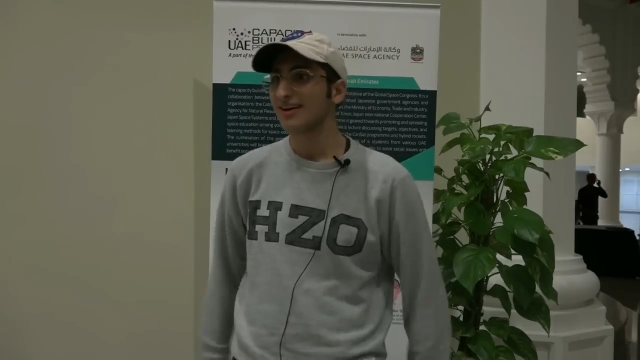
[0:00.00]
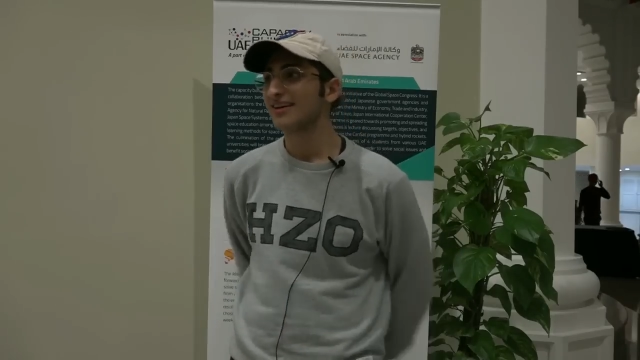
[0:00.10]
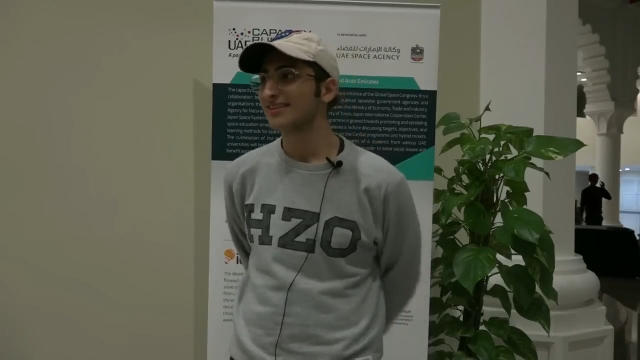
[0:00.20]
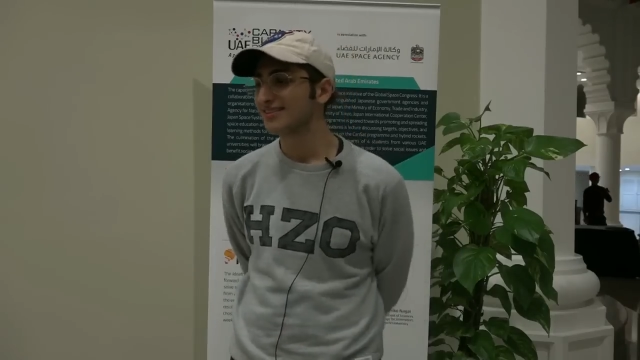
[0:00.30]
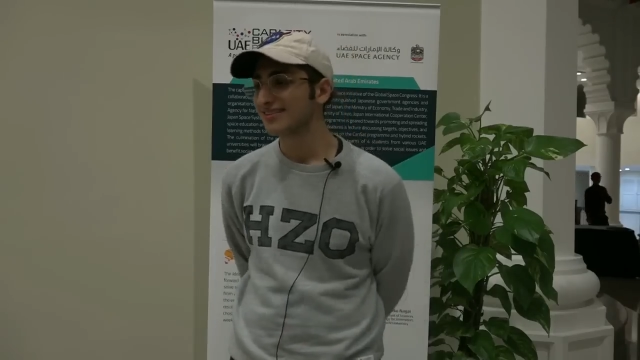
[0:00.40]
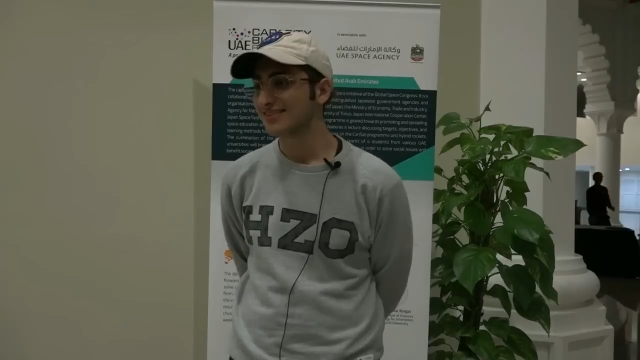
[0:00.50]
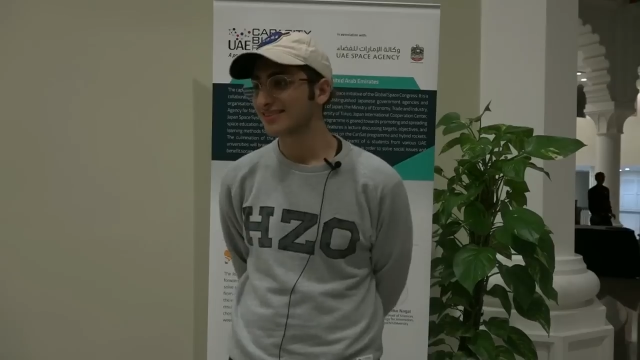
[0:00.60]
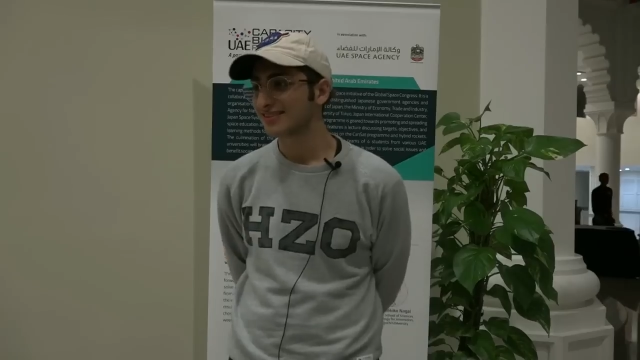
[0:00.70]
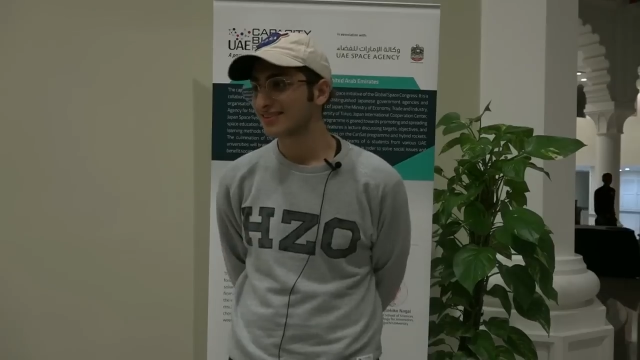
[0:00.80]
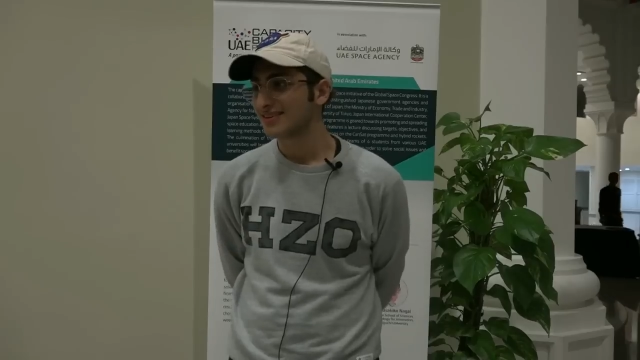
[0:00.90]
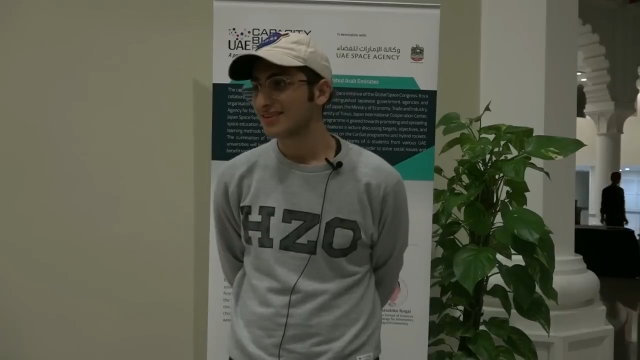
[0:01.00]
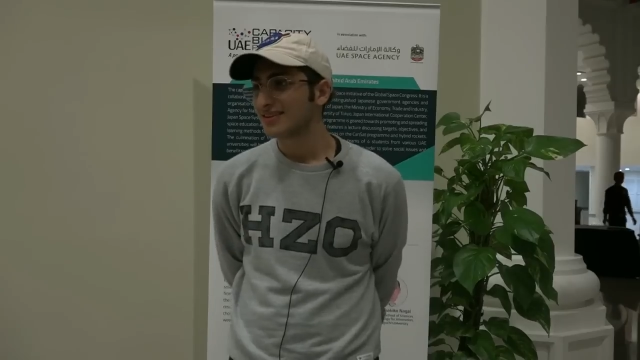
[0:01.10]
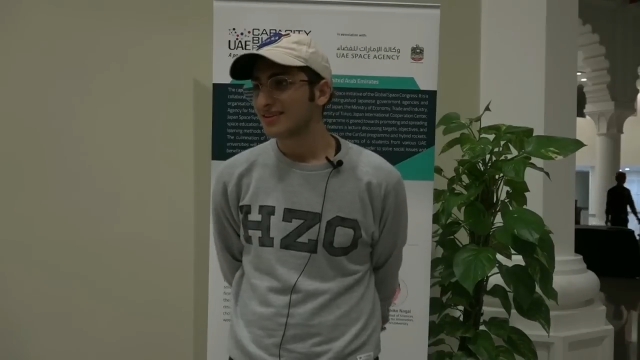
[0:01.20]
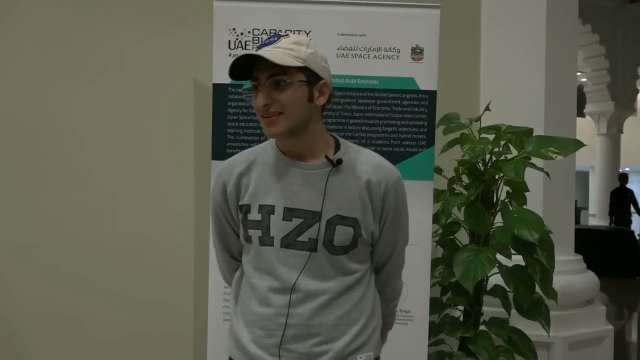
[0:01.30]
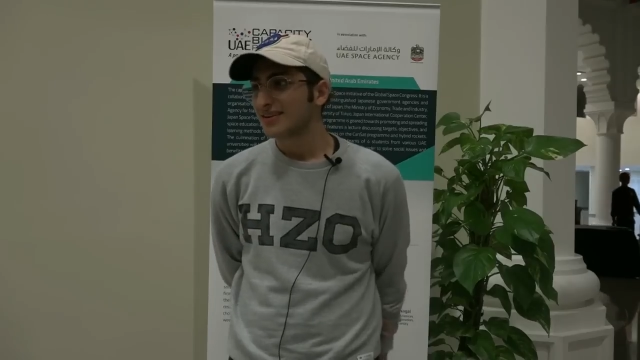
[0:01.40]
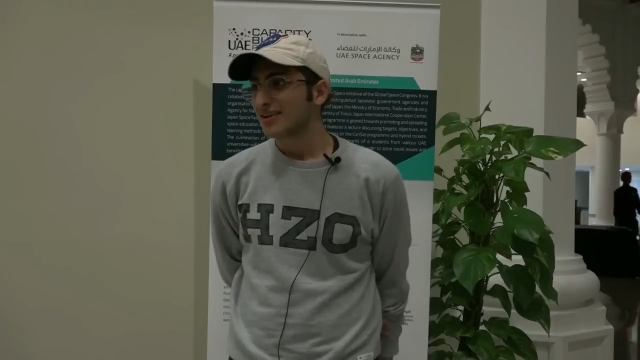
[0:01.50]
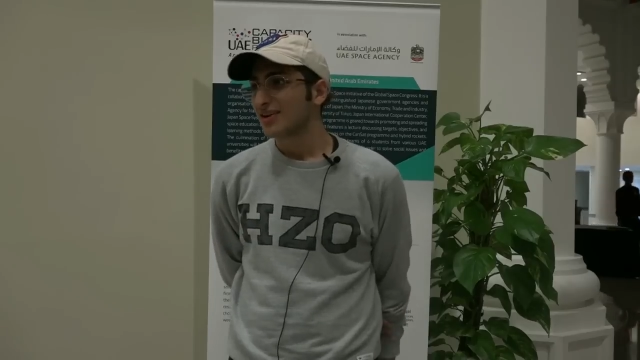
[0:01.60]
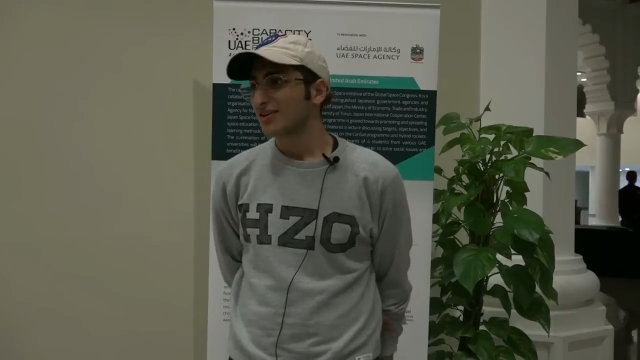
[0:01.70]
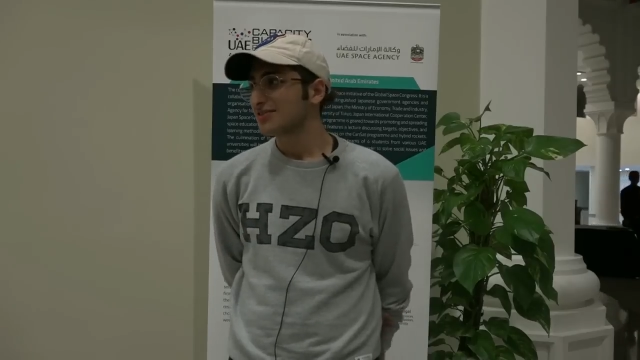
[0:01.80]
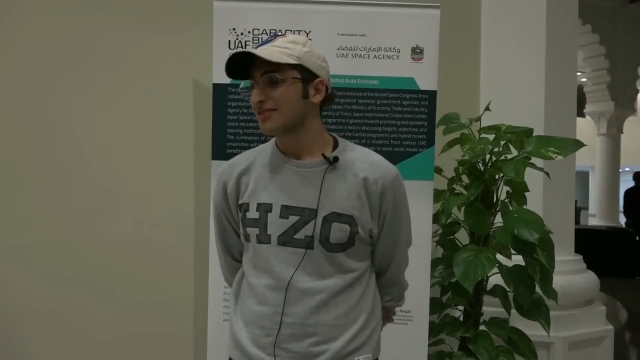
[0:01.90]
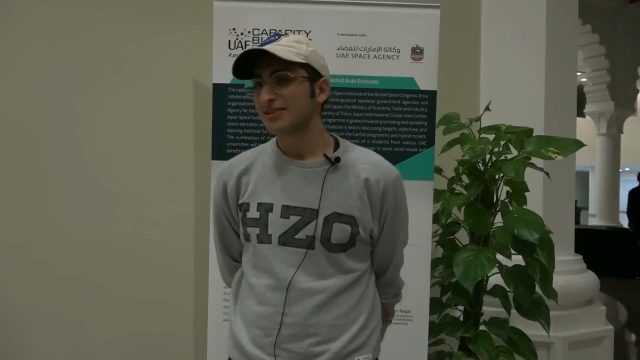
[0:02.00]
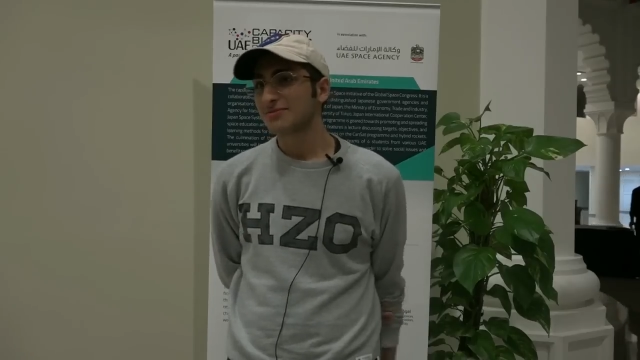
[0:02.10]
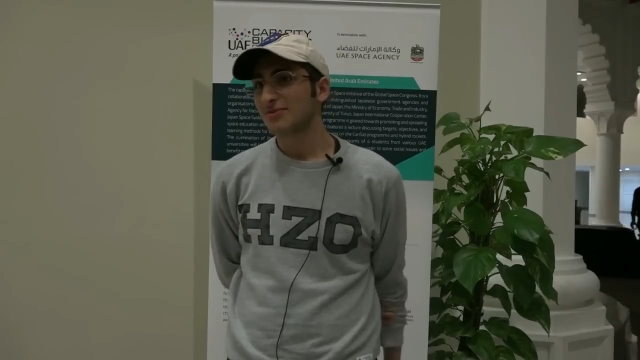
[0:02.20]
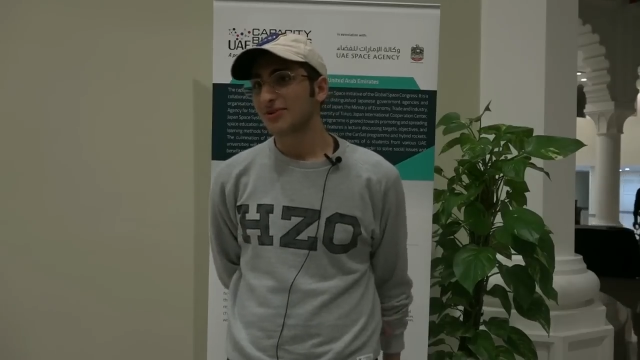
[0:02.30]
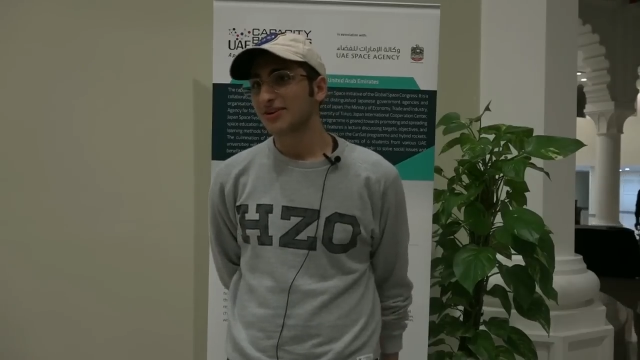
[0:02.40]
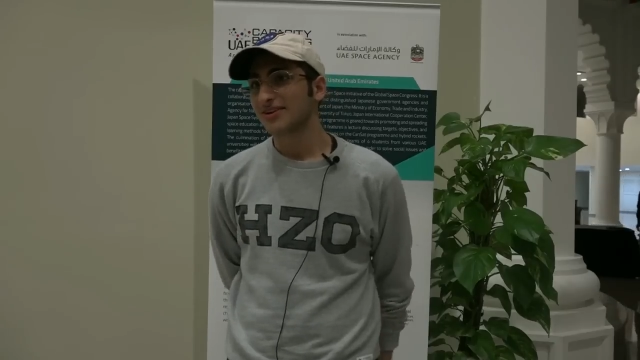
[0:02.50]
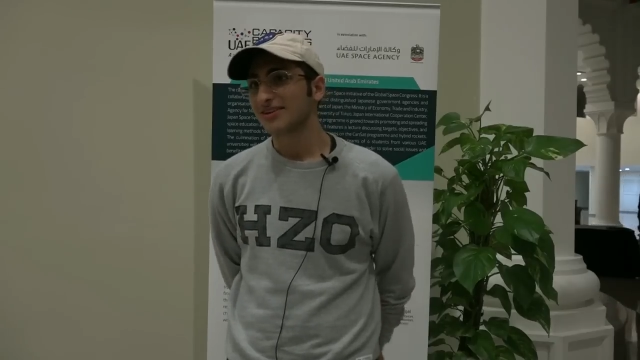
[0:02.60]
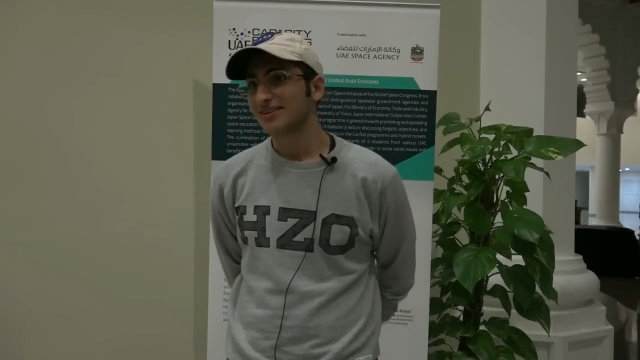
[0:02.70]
and constantly exploring.